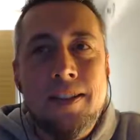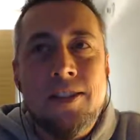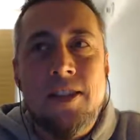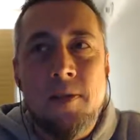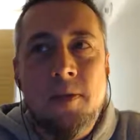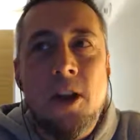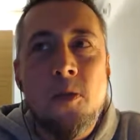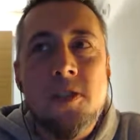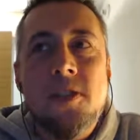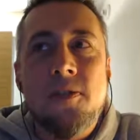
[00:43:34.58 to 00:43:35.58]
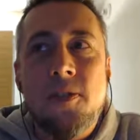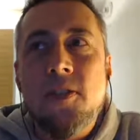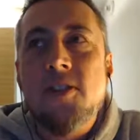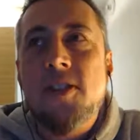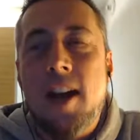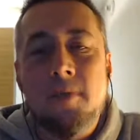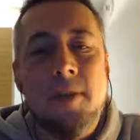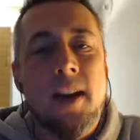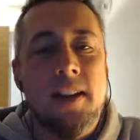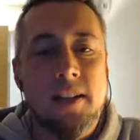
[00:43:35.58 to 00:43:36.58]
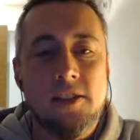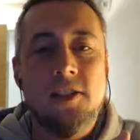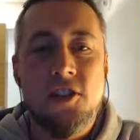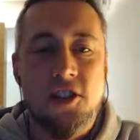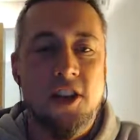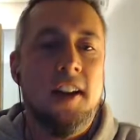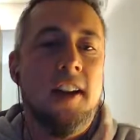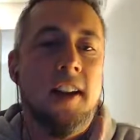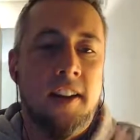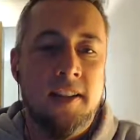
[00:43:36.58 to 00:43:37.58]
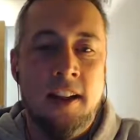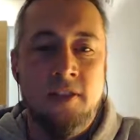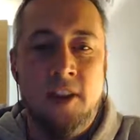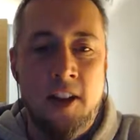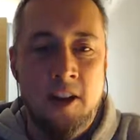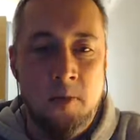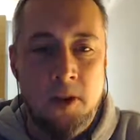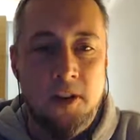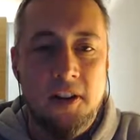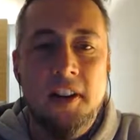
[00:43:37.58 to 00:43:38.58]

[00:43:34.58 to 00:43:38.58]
Uh, Simcoe was the first hop that I could legit identify in a beer.